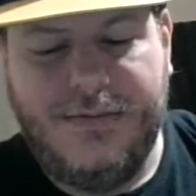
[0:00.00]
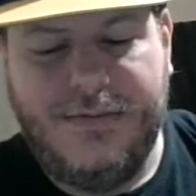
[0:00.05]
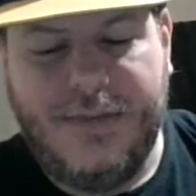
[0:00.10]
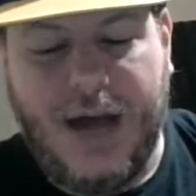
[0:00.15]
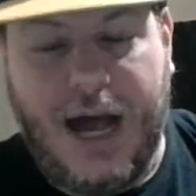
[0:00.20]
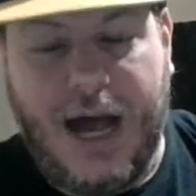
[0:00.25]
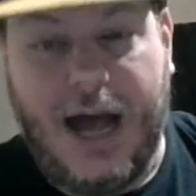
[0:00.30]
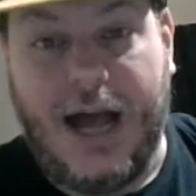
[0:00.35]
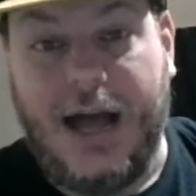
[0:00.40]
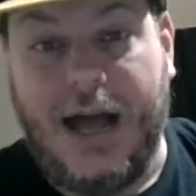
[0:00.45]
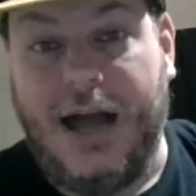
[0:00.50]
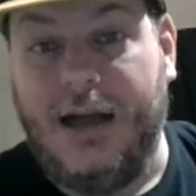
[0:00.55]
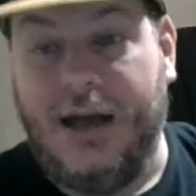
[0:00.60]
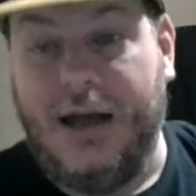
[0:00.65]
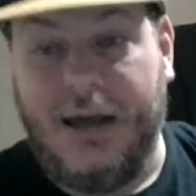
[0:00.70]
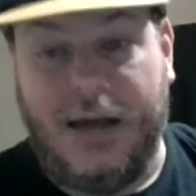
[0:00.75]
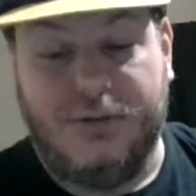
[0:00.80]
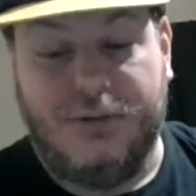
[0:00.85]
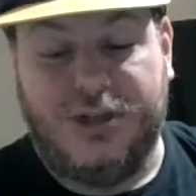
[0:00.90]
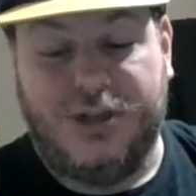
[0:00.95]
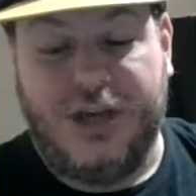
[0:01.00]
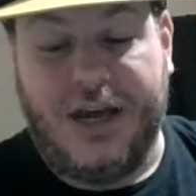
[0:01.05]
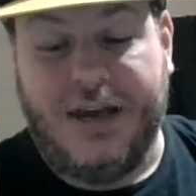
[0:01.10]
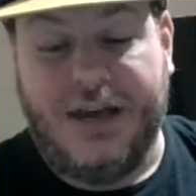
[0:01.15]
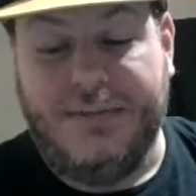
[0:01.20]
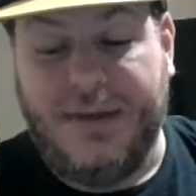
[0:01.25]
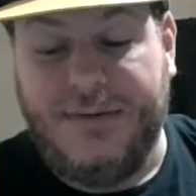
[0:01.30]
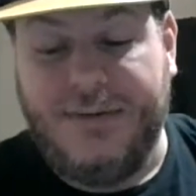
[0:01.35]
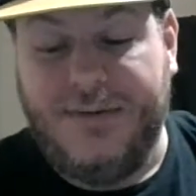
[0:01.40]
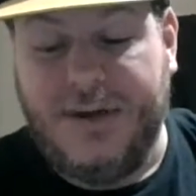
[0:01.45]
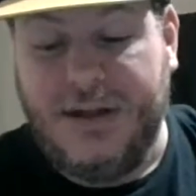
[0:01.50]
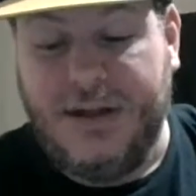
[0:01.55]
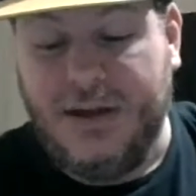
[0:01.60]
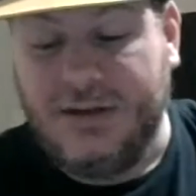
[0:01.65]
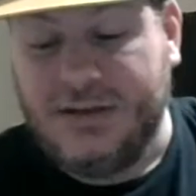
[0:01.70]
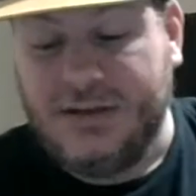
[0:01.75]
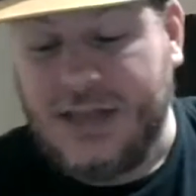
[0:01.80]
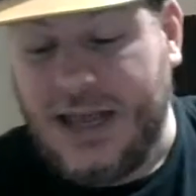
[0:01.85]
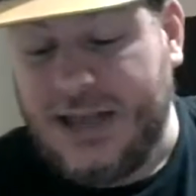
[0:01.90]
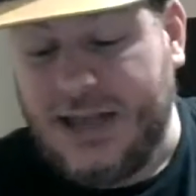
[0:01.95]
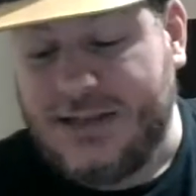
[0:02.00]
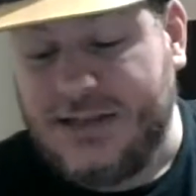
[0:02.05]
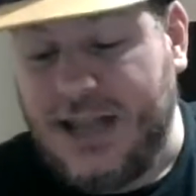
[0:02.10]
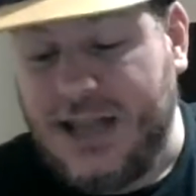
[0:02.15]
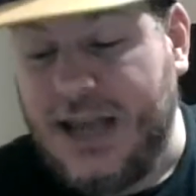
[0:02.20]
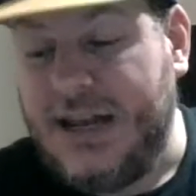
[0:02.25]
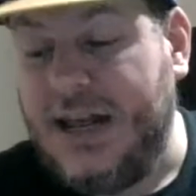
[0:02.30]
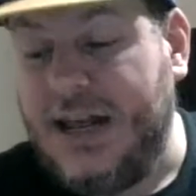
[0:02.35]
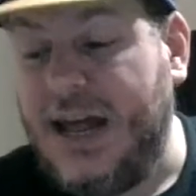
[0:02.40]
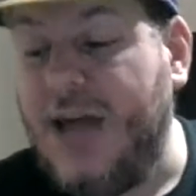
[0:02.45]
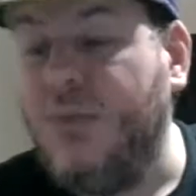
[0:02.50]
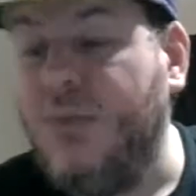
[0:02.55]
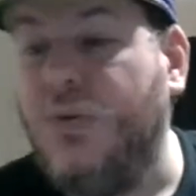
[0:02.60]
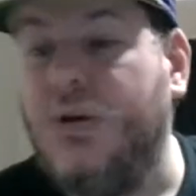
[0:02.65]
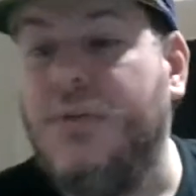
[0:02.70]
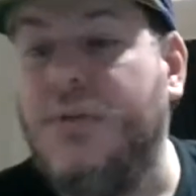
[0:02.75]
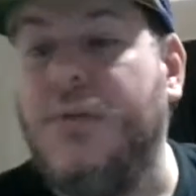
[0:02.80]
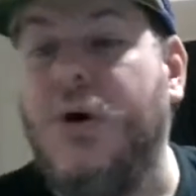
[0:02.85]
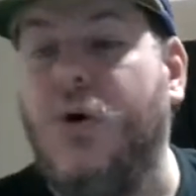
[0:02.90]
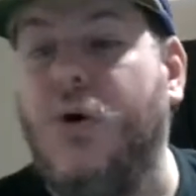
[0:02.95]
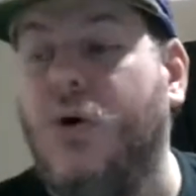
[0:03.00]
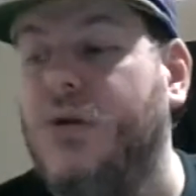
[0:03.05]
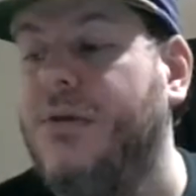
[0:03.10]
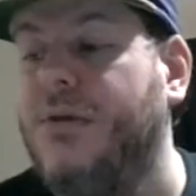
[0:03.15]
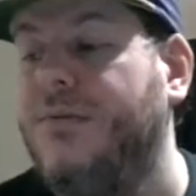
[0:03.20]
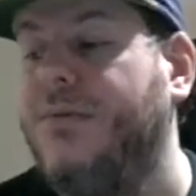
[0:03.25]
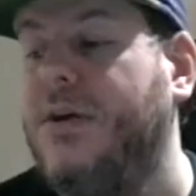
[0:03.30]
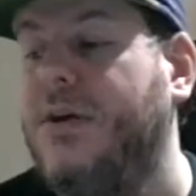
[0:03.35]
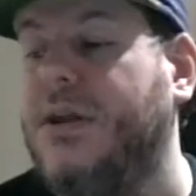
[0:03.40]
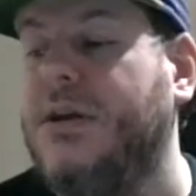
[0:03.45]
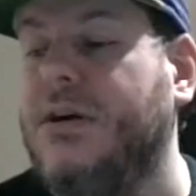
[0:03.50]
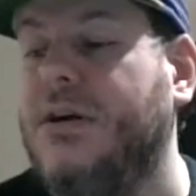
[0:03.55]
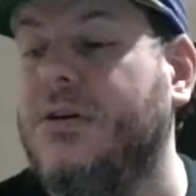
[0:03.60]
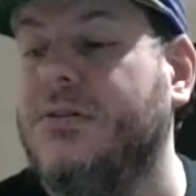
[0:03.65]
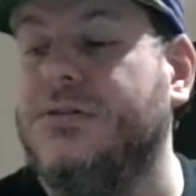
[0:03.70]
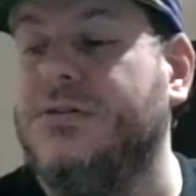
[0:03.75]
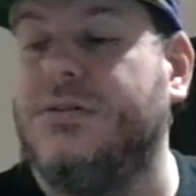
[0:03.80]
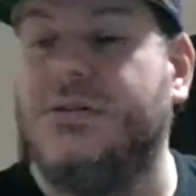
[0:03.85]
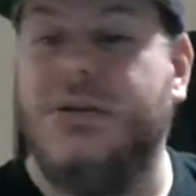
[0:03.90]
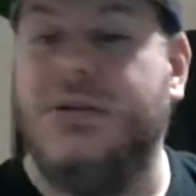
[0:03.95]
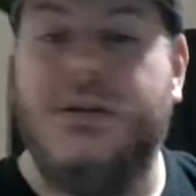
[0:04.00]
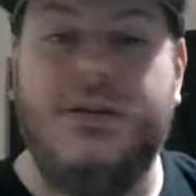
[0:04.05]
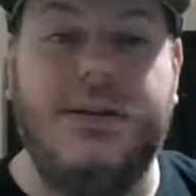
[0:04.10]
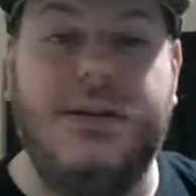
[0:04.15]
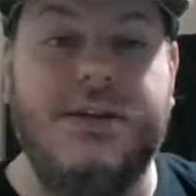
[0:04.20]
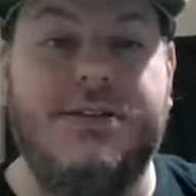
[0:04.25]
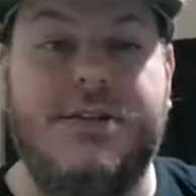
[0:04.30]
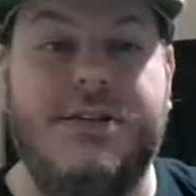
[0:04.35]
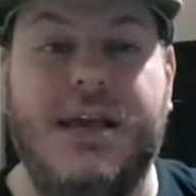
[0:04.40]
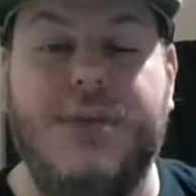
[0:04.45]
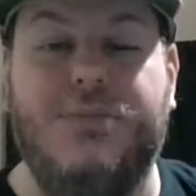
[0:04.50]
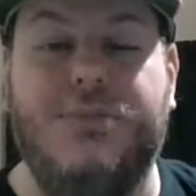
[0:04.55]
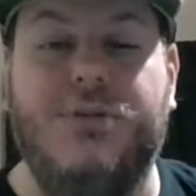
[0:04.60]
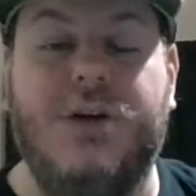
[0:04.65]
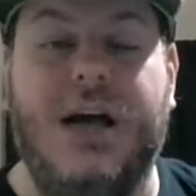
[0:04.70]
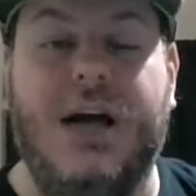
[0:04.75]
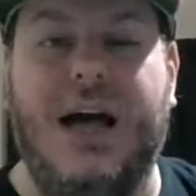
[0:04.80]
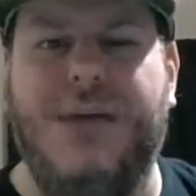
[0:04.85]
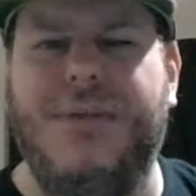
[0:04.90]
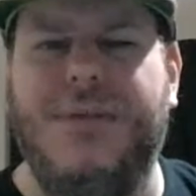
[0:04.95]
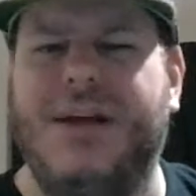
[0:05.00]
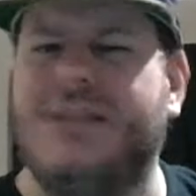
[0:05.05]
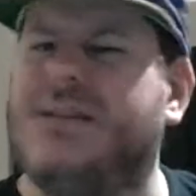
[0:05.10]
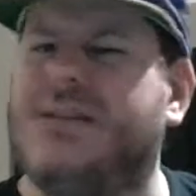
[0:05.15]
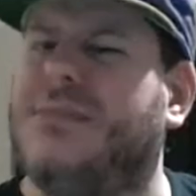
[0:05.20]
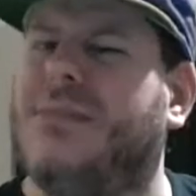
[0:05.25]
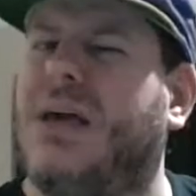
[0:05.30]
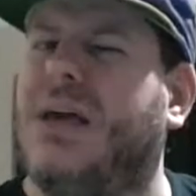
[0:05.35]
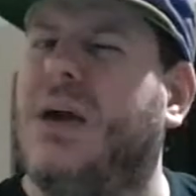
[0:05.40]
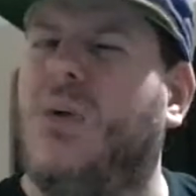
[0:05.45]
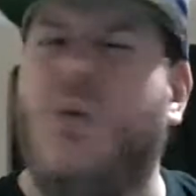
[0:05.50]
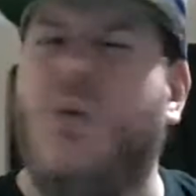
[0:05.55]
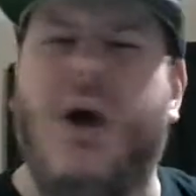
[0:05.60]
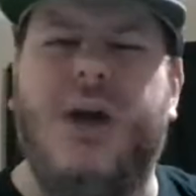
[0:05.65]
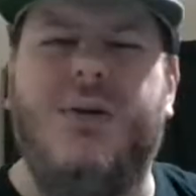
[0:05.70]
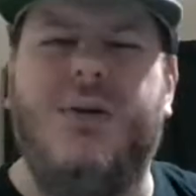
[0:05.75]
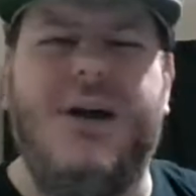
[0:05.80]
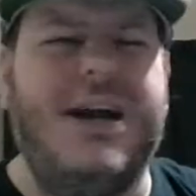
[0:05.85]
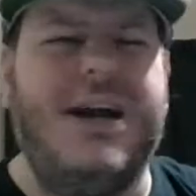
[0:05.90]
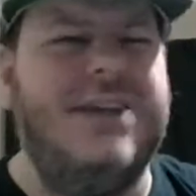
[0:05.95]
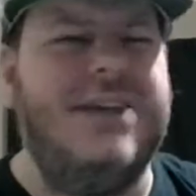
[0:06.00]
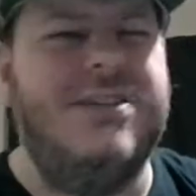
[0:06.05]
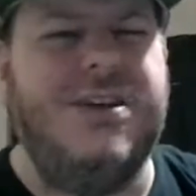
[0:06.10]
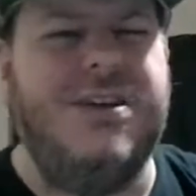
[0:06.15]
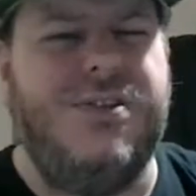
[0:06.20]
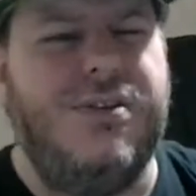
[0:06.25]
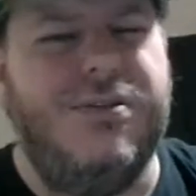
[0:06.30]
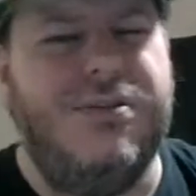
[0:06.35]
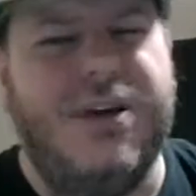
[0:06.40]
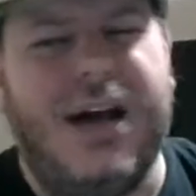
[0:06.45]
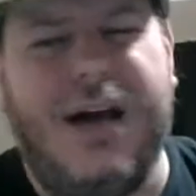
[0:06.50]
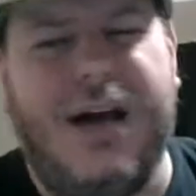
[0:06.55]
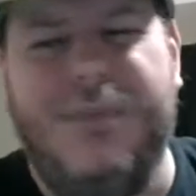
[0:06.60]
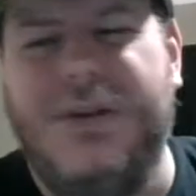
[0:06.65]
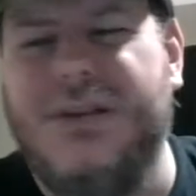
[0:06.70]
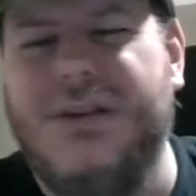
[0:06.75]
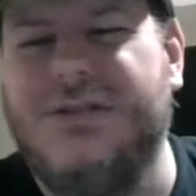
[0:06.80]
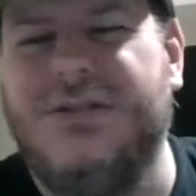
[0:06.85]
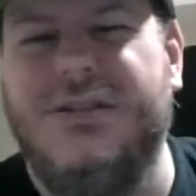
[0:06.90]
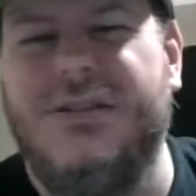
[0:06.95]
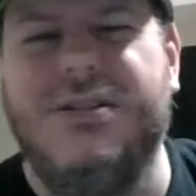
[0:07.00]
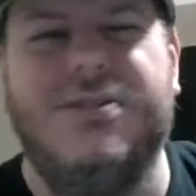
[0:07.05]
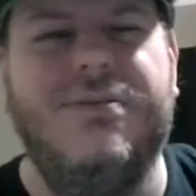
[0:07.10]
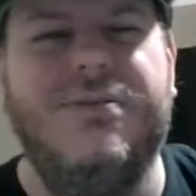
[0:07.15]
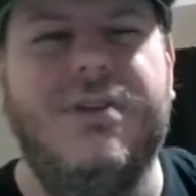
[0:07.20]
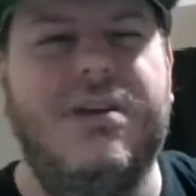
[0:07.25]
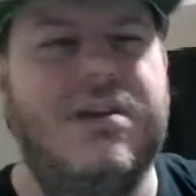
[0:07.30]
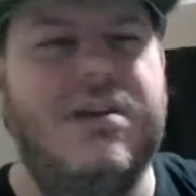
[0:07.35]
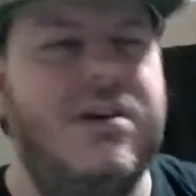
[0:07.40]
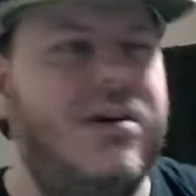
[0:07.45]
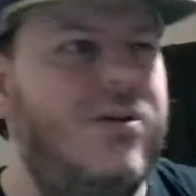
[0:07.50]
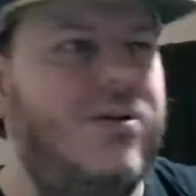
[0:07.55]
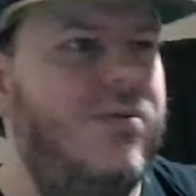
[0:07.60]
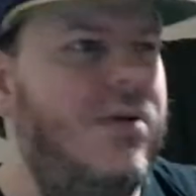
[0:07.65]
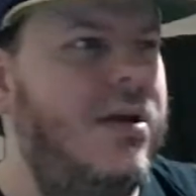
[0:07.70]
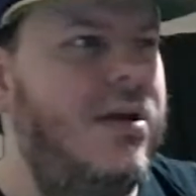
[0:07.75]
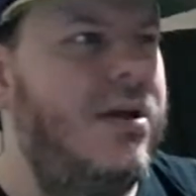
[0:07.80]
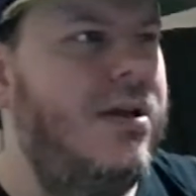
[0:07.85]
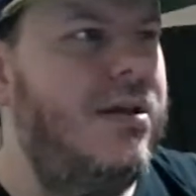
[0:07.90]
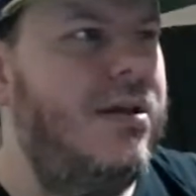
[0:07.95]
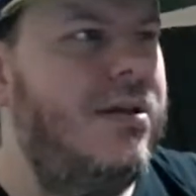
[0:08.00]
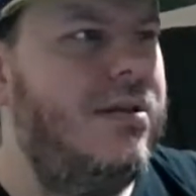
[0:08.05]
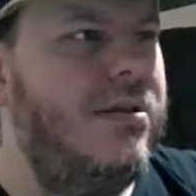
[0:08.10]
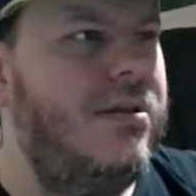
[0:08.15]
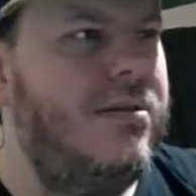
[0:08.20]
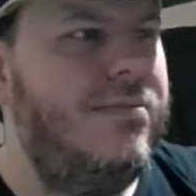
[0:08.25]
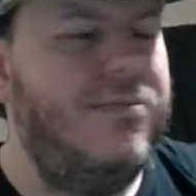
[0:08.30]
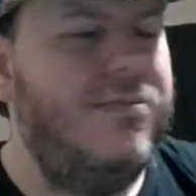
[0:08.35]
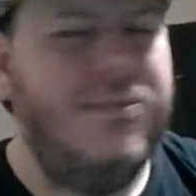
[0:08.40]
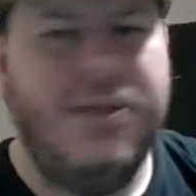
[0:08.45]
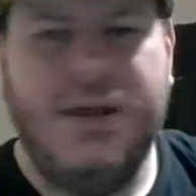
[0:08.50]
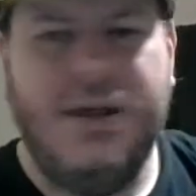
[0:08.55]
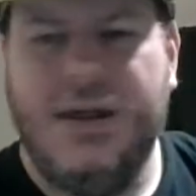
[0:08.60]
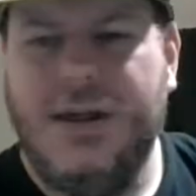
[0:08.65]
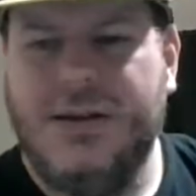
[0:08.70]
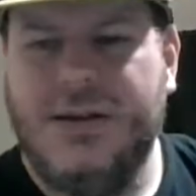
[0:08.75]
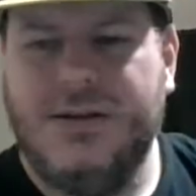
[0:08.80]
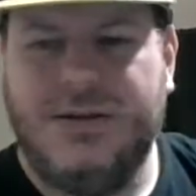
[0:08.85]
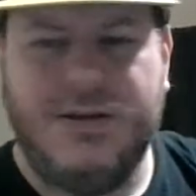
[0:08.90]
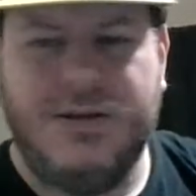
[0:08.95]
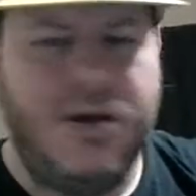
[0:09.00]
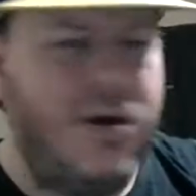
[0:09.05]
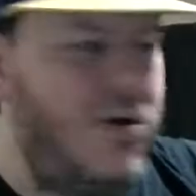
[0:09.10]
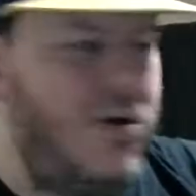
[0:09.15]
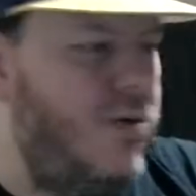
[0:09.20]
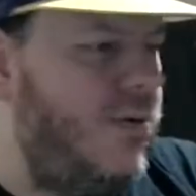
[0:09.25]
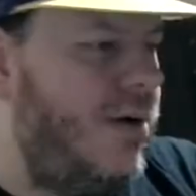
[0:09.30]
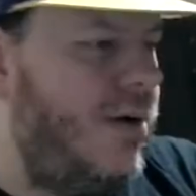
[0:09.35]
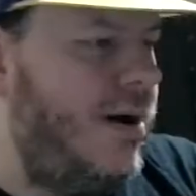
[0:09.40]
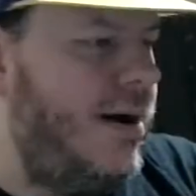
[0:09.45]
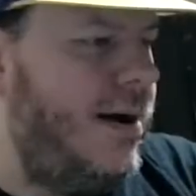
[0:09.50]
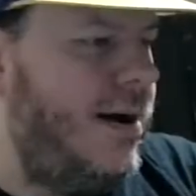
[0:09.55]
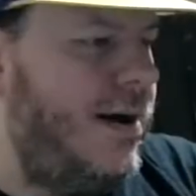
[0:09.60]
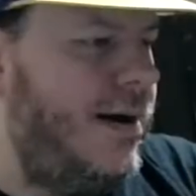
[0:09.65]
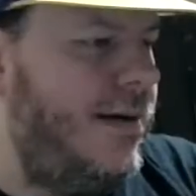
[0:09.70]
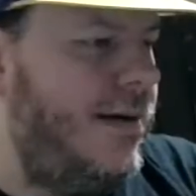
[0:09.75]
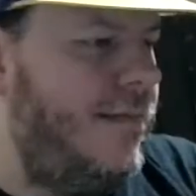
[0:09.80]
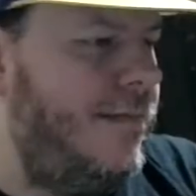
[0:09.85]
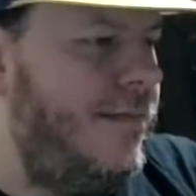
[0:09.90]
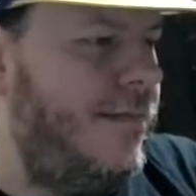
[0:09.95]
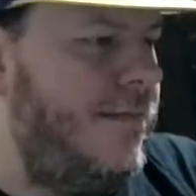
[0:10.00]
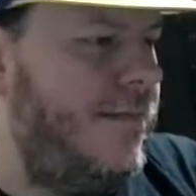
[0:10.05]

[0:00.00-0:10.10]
I was checking my videos last night. I had one of my older videos disable comments. I'm like, why do I got 0 comments on this video? So,